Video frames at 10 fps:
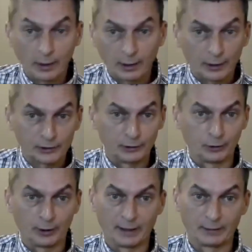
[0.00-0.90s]
with a
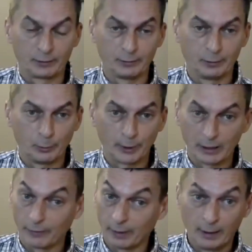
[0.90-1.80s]
glass in your hand
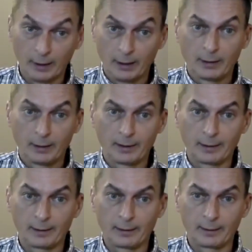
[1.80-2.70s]
or whatever.
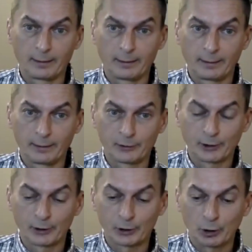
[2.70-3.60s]

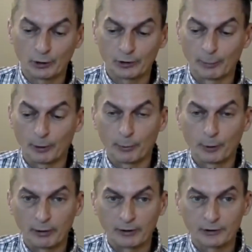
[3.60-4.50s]
It's going to shock some of the
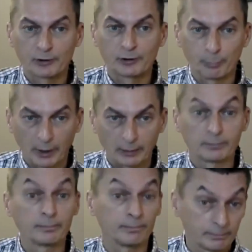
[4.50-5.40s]
purists,
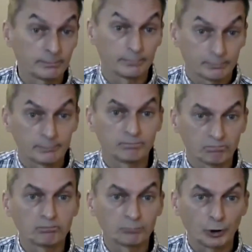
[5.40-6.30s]
but
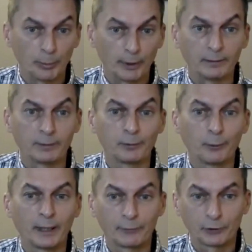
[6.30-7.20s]
so be it.
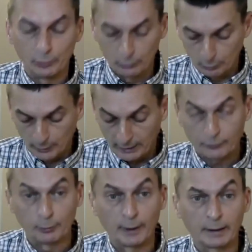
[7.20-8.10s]
We have to